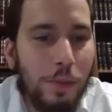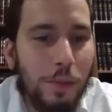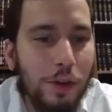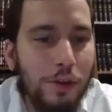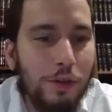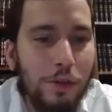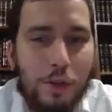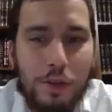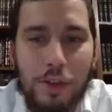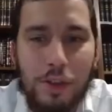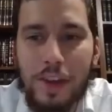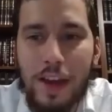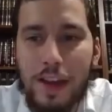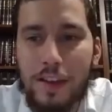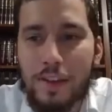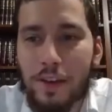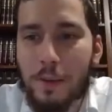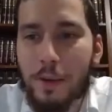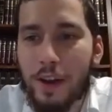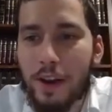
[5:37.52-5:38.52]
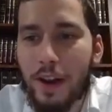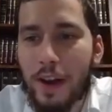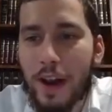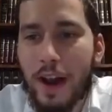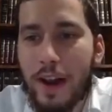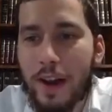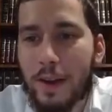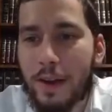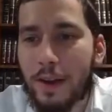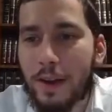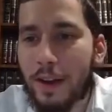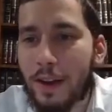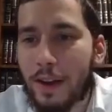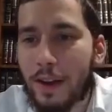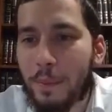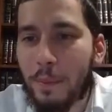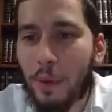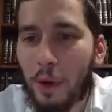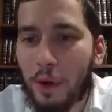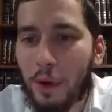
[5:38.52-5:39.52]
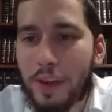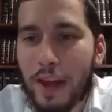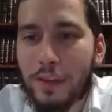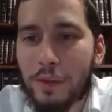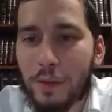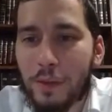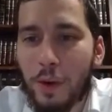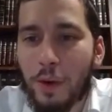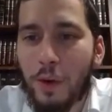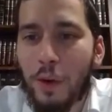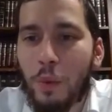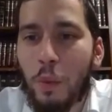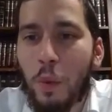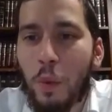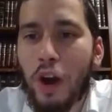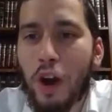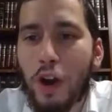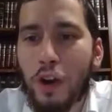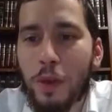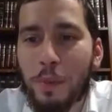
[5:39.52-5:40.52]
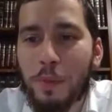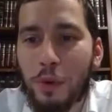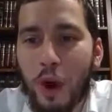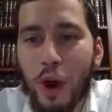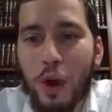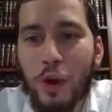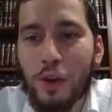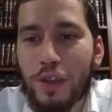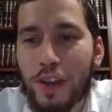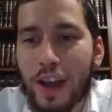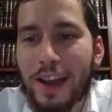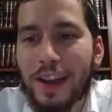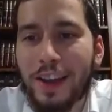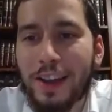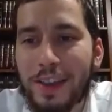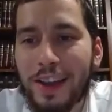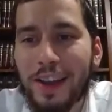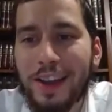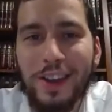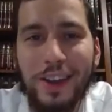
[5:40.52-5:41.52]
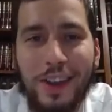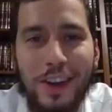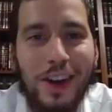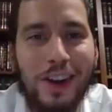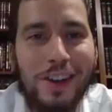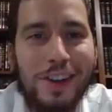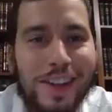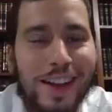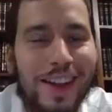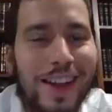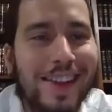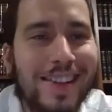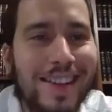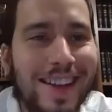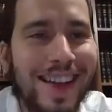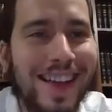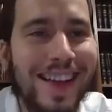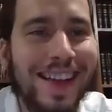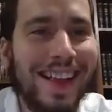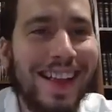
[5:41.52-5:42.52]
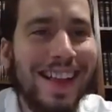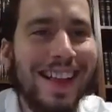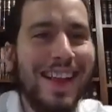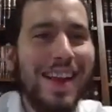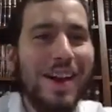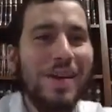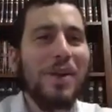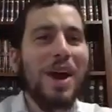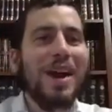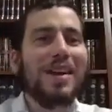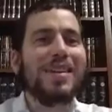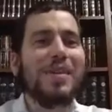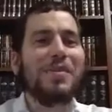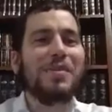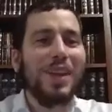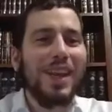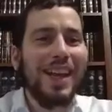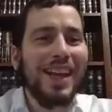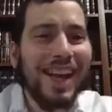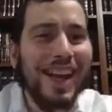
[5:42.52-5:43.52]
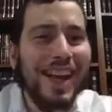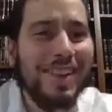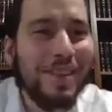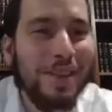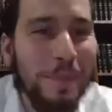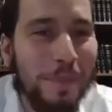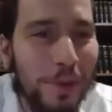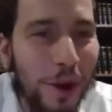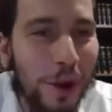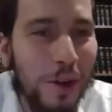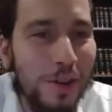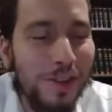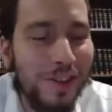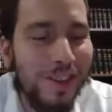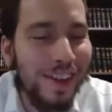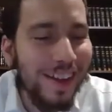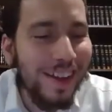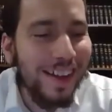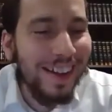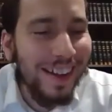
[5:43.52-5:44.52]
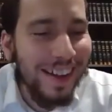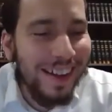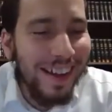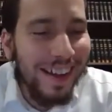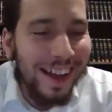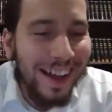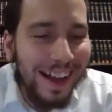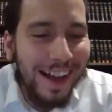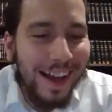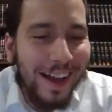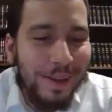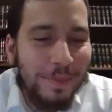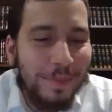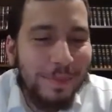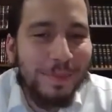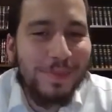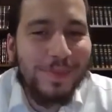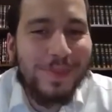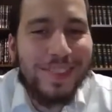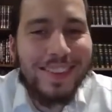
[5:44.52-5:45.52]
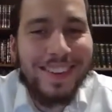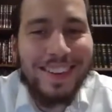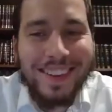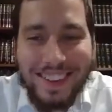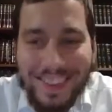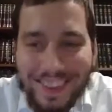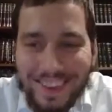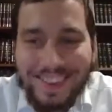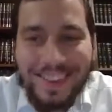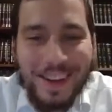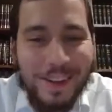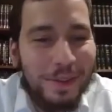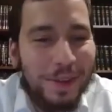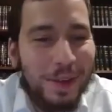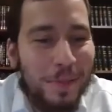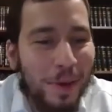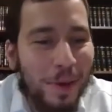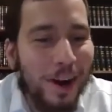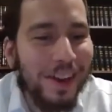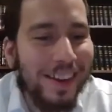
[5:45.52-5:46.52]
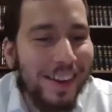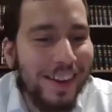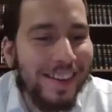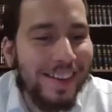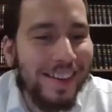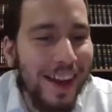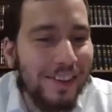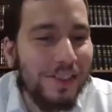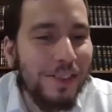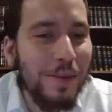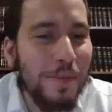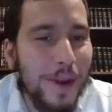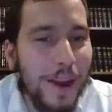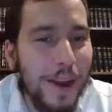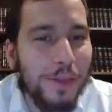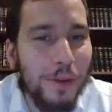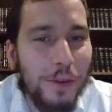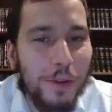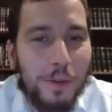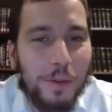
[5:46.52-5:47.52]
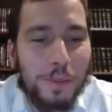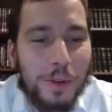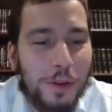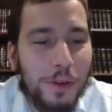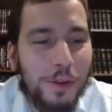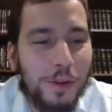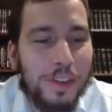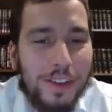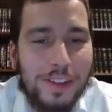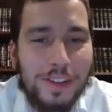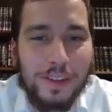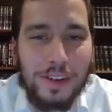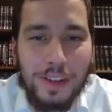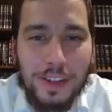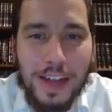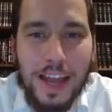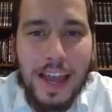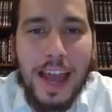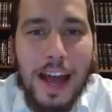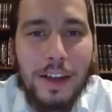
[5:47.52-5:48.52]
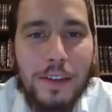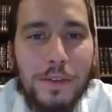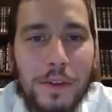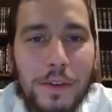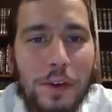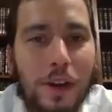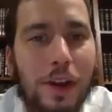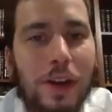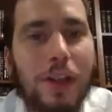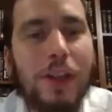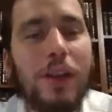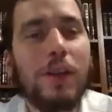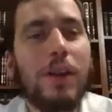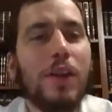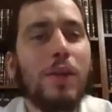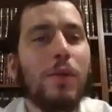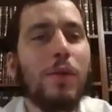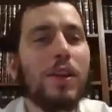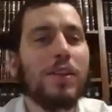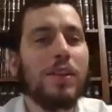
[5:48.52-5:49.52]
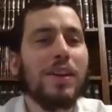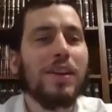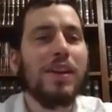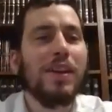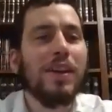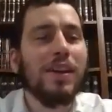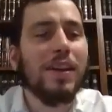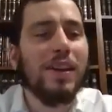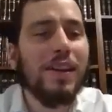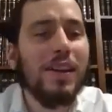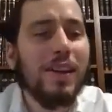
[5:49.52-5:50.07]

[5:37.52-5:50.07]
true to say. Someone here, Paul's asked, well, what are the pros? I can think of the cons. Yeah, we are definitely going to get to the pros. Definitely part of the discussion, but I thought it would be good to sort of lay out very clearly what the